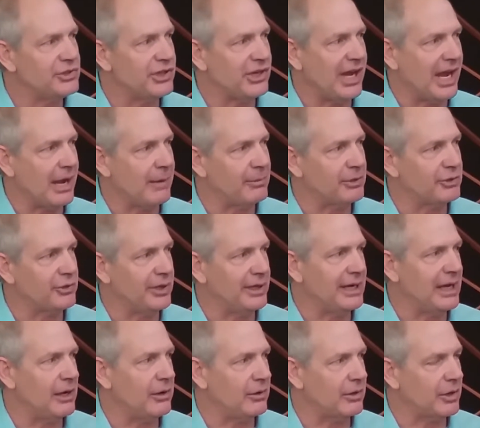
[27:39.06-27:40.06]
geometry
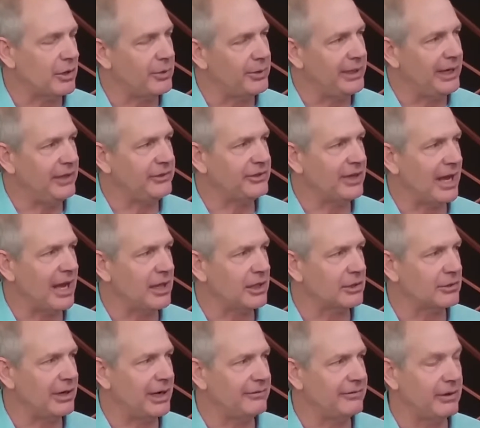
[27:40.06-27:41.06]
and how it creates a
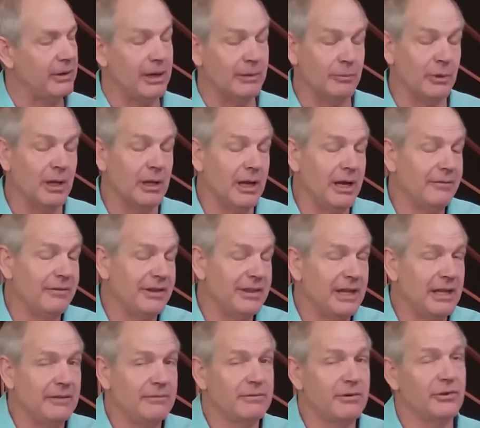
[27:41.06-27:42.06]
holographic, well,
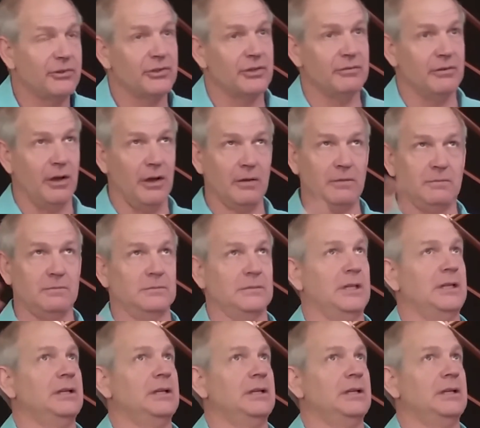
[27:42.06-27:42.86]
everything, first of all,